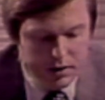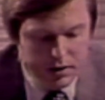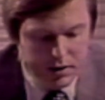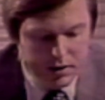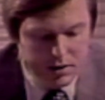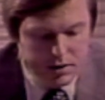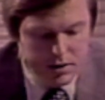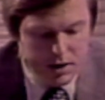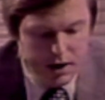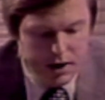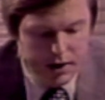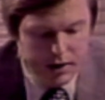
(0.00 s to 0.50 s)

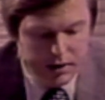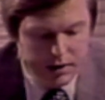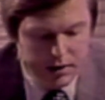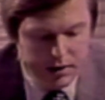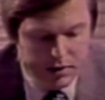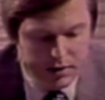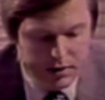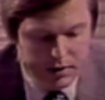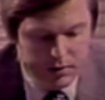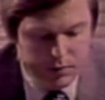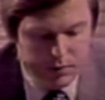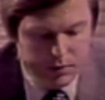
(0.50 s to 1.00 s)
it's not,
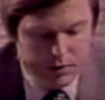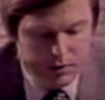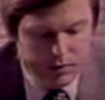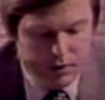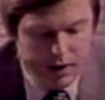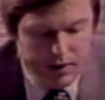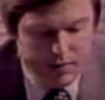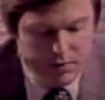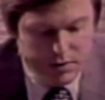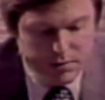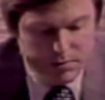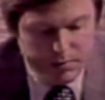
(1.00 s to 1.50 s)
we don't
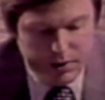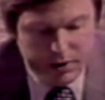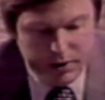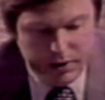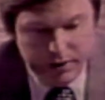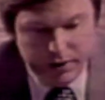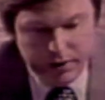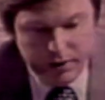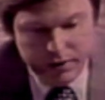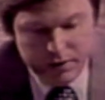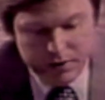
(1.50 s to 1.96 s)
have as many